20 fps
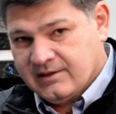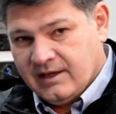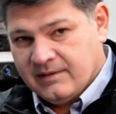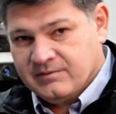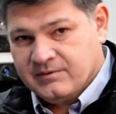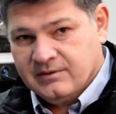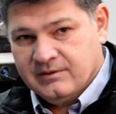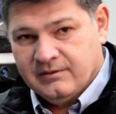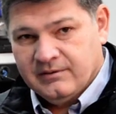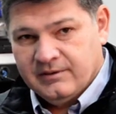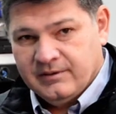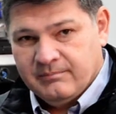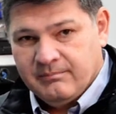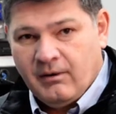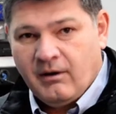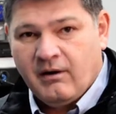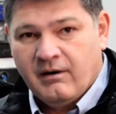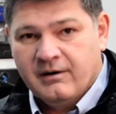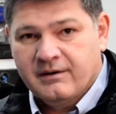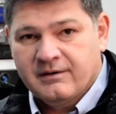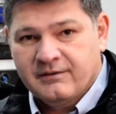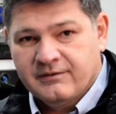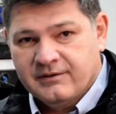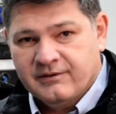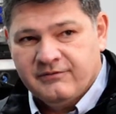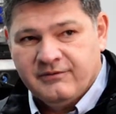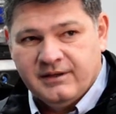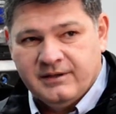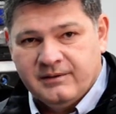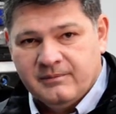absolutely part of the
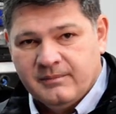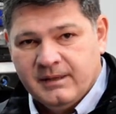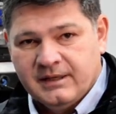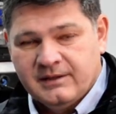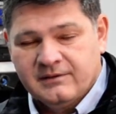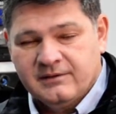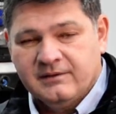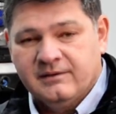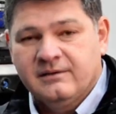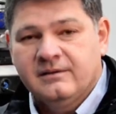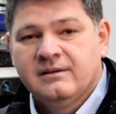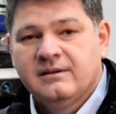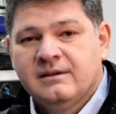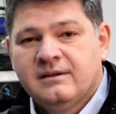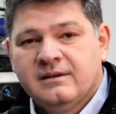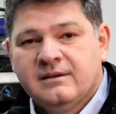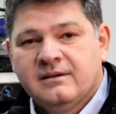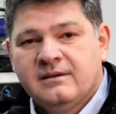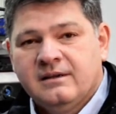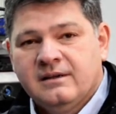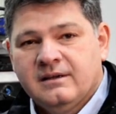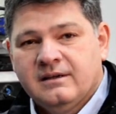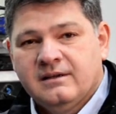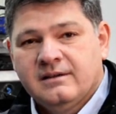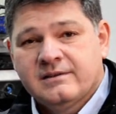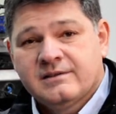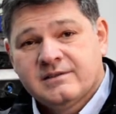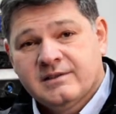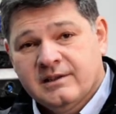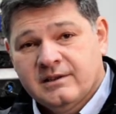fundamental
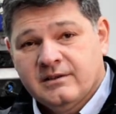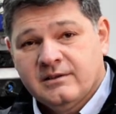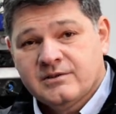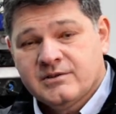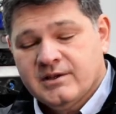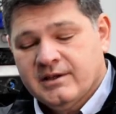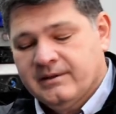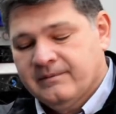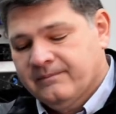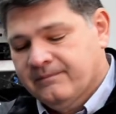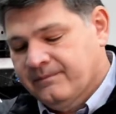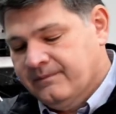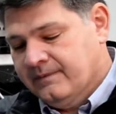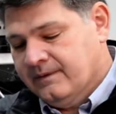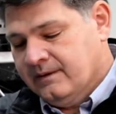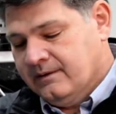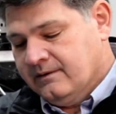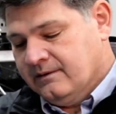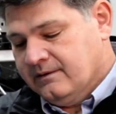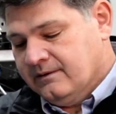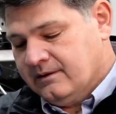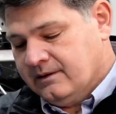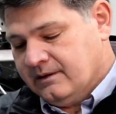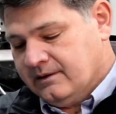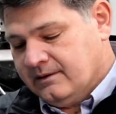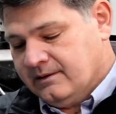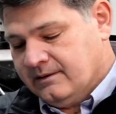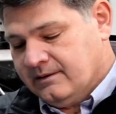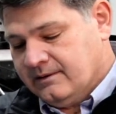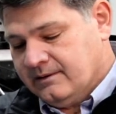signal chain.
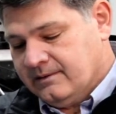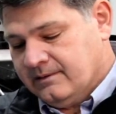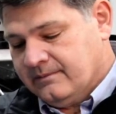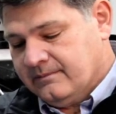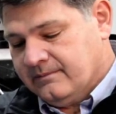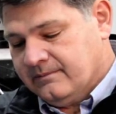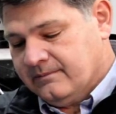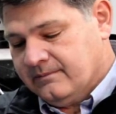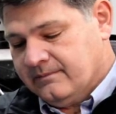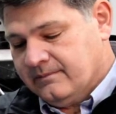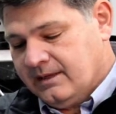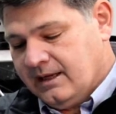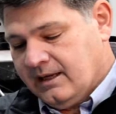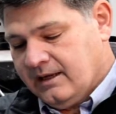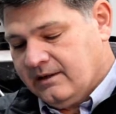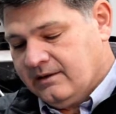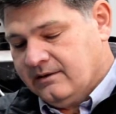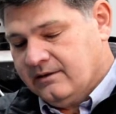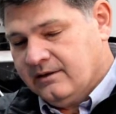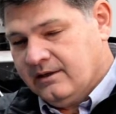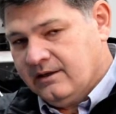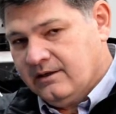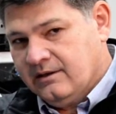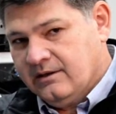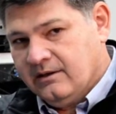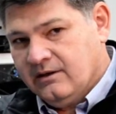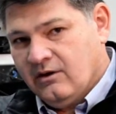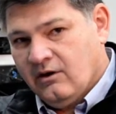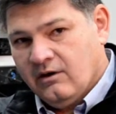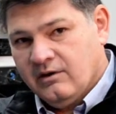And
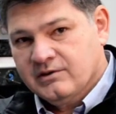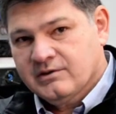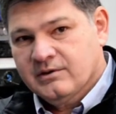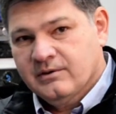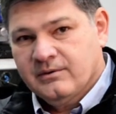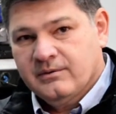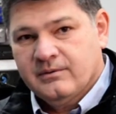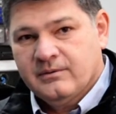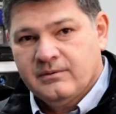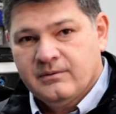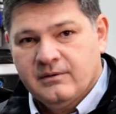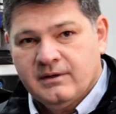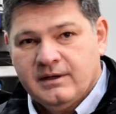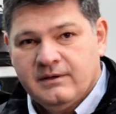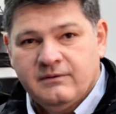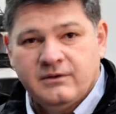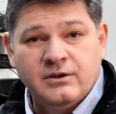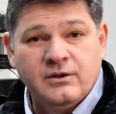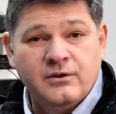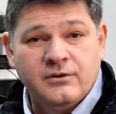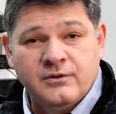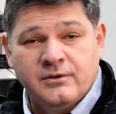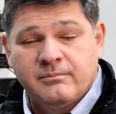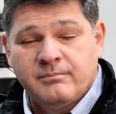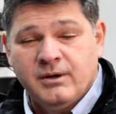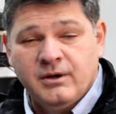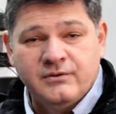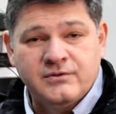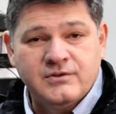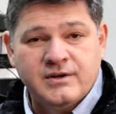they also, even though they're
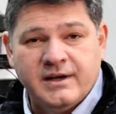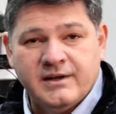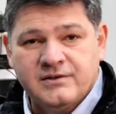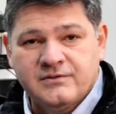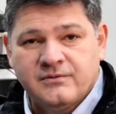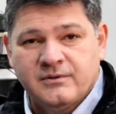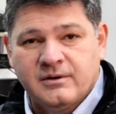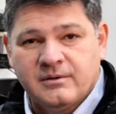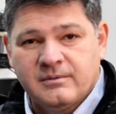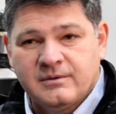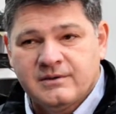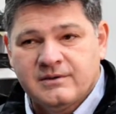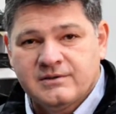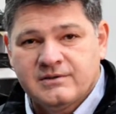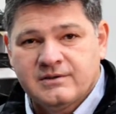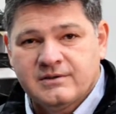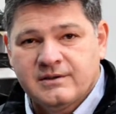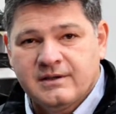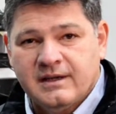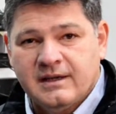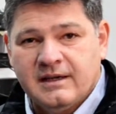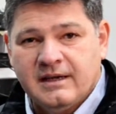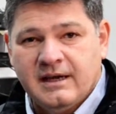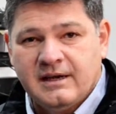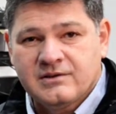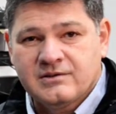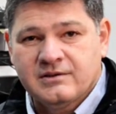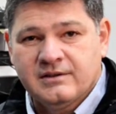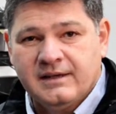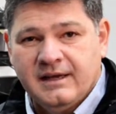both transformers, they
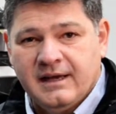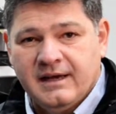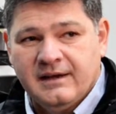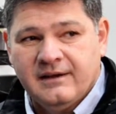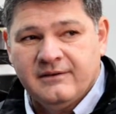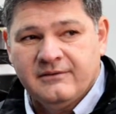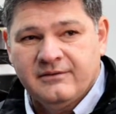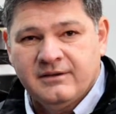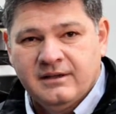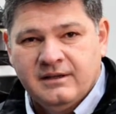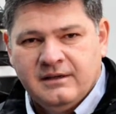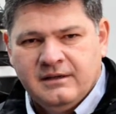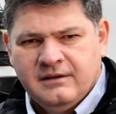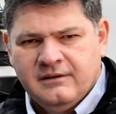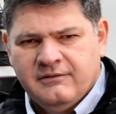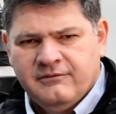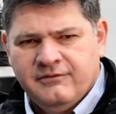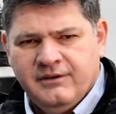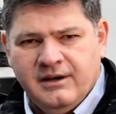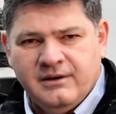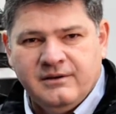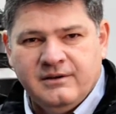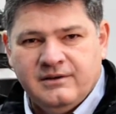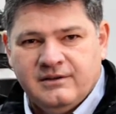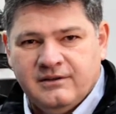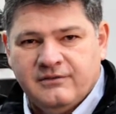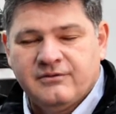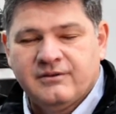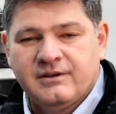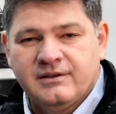actually have very
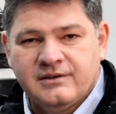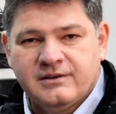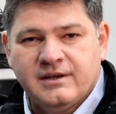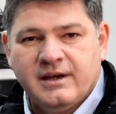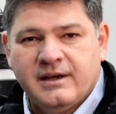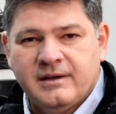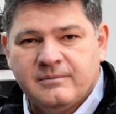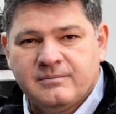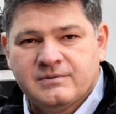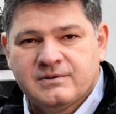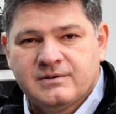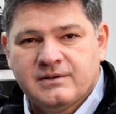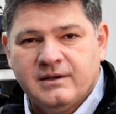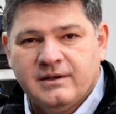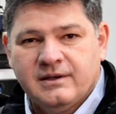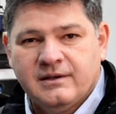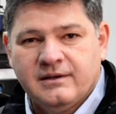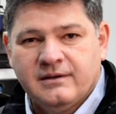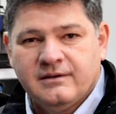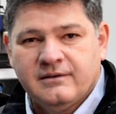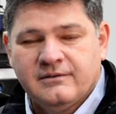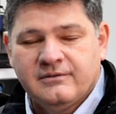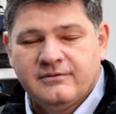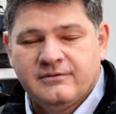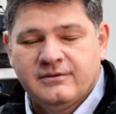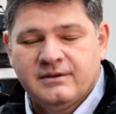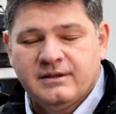different types of